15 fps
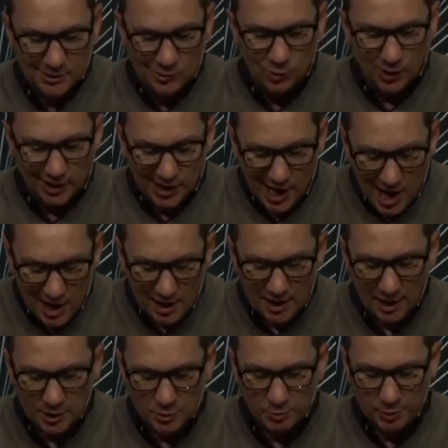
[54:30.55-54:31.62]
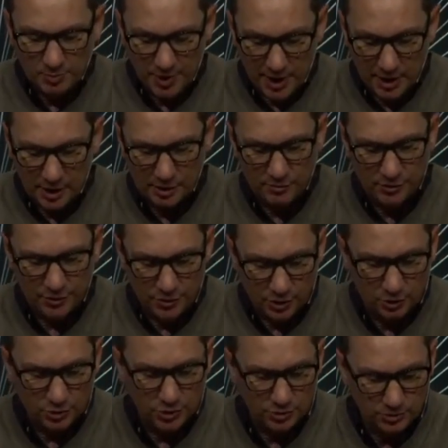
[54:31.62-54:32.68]
what God has prepared for
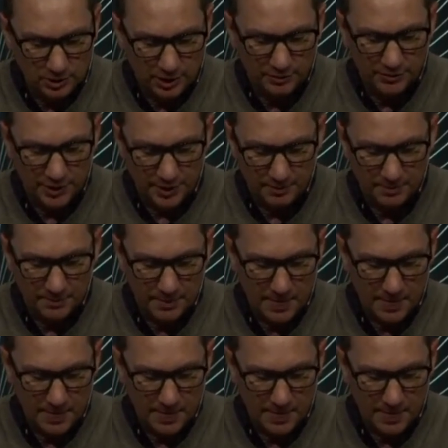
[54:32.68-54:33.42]
those who love him.